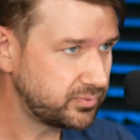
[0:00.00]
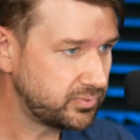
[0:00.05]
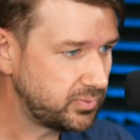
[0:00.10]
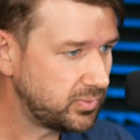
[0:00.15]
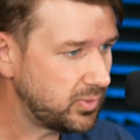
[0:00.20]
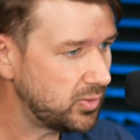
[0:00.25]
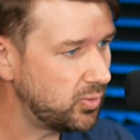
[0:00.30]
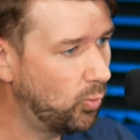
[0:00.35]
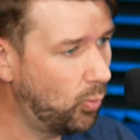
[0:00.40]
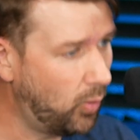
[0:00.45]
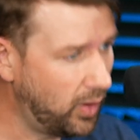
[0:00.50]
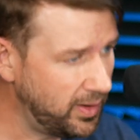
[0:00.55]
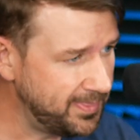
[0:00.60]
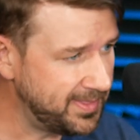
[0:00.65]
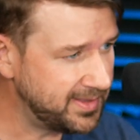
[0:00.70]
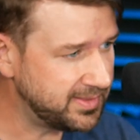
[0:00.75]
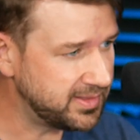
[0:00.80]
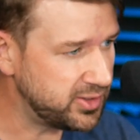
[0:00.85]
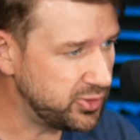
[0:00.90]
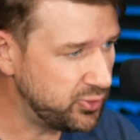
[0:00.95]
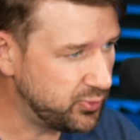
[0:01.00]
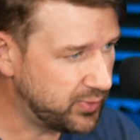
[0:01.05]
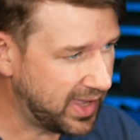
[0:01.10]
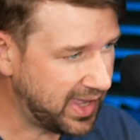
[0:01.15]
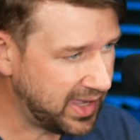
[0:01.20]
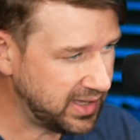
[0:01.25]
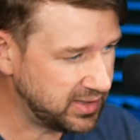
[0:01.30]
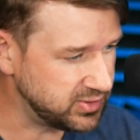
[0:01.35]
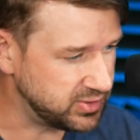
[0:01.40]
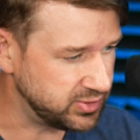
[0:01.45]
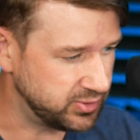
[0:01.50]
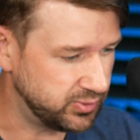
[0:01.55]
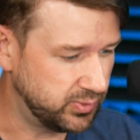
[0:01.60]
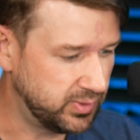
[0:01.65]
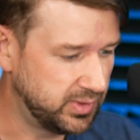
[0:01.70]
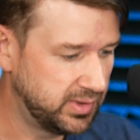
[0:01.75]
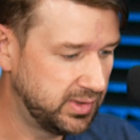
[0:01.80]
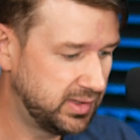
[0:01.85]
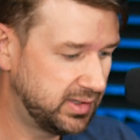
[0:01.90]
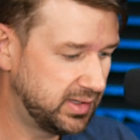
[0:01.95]
One thing that you can
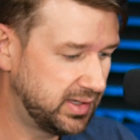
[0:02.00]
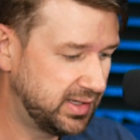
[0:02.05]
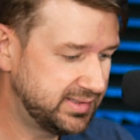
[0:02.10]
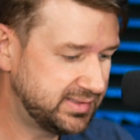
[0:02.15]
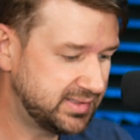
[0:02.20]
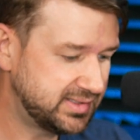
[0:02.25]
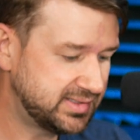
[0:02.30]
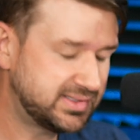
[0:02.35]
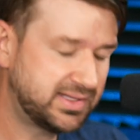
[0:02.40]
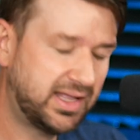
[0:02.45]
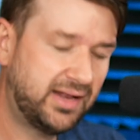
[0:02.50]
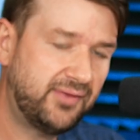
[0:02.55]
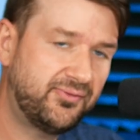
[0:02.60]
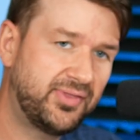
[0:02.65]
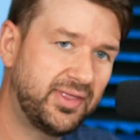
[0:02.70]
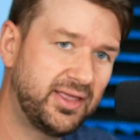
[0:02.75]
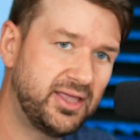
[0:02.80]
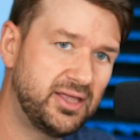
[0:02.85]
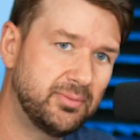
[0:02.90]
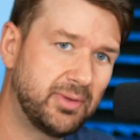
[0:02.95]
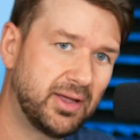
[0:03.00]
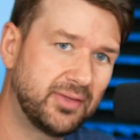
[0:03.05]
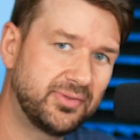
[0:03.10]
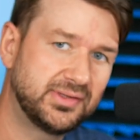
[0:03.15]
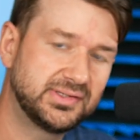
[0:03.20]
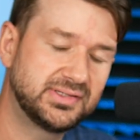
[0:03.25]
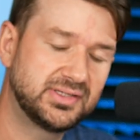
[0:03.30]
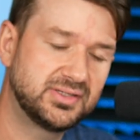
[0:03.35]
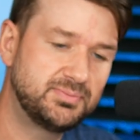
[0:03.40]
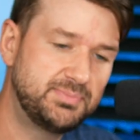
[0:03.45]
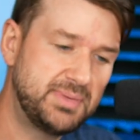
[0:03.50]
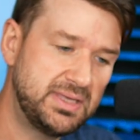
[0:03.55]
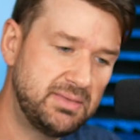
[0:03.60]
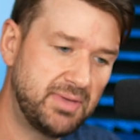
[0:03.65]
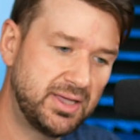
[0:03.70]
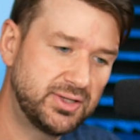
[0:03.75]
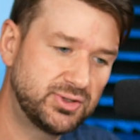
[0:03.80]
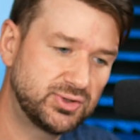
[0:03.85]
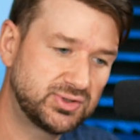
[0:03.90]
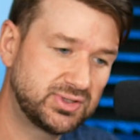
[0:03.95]
do is instead of thinking about this as B
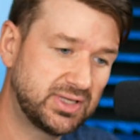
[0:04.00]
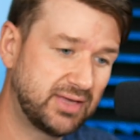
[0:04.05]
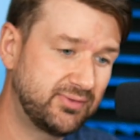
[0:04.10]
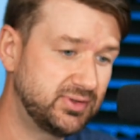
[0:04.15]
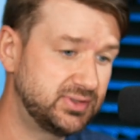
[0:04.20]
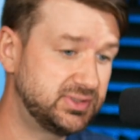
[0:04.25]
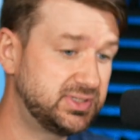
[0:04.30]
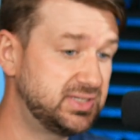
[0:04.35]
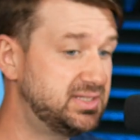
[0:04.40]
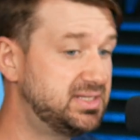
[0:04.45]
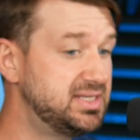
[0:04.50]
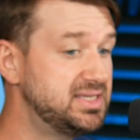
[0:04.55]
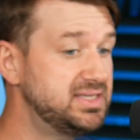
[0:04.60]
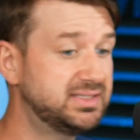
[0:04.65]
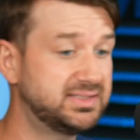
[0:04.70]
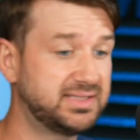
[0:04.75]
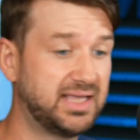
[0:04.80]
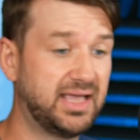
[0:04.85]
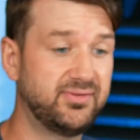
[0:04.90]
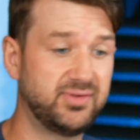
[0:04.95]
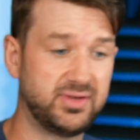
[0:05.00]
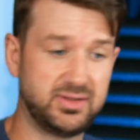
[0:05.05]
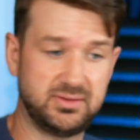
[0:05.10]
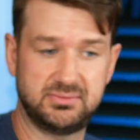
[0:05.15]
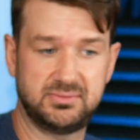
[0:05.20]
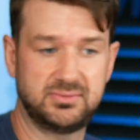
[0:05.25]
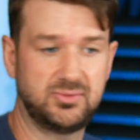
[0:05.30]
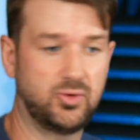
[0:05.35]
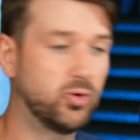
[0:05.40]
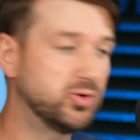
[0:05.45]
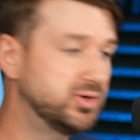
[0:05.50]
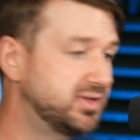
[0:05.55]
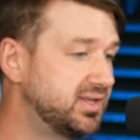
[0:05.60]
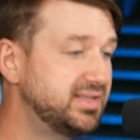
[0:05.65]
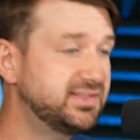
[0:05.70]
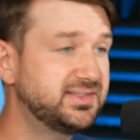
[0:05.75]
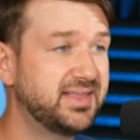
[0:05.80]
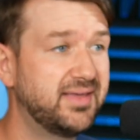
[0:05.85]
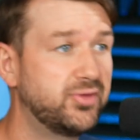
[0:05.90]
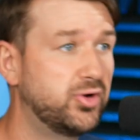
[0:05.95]
major 7 to D7 or
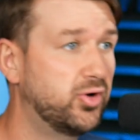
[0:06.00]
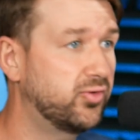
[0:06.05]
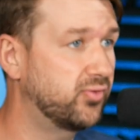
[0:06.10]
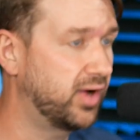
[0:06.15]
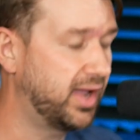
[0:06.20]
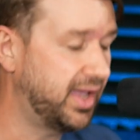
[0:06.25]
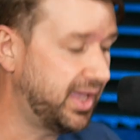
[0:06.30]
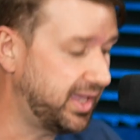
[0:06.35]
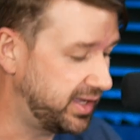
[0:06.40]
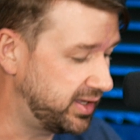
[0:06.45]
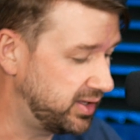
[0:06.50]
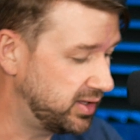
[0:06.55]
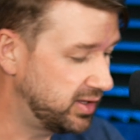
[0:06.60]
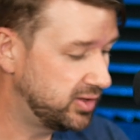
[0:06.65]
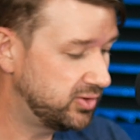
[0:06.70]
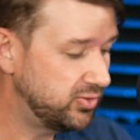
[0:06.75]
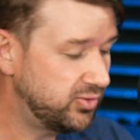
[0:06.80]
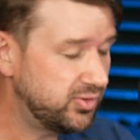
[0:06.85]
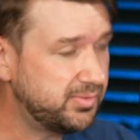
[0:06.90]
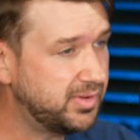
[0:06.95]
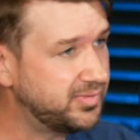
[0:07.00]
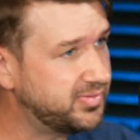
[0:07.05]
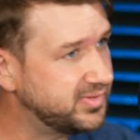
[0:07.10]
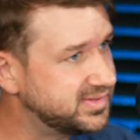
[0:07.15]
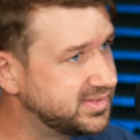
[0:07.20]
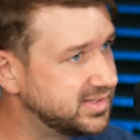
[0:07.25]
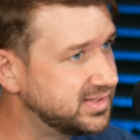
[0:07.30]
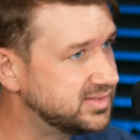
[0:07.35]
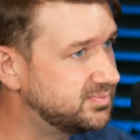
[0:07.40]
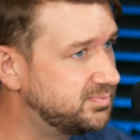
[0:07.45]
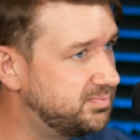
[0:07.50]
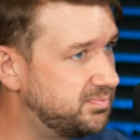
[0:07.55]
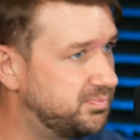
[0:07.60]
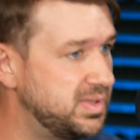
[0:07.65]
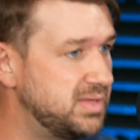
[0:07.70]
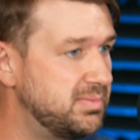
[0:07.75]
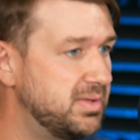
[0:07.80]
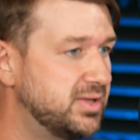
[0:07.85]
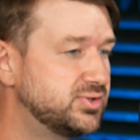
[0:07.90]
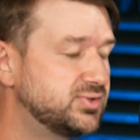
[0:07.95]
D7 over A, you think about this as
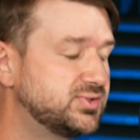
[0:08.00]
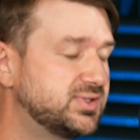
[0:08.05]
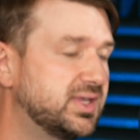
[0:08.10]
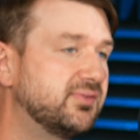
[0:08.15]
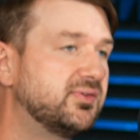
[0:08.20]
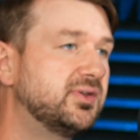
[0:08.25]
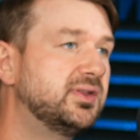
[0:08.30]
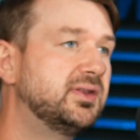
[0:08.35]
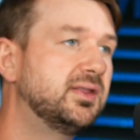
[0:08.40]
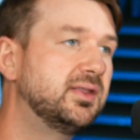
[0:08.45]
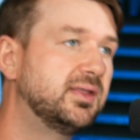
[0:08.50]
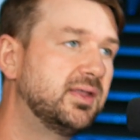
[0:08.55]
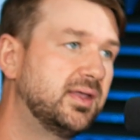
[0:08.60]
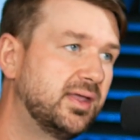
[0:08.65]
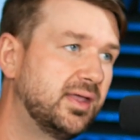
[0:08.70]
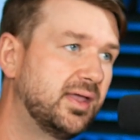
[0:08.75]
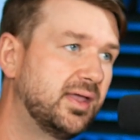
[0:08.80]
B major 7,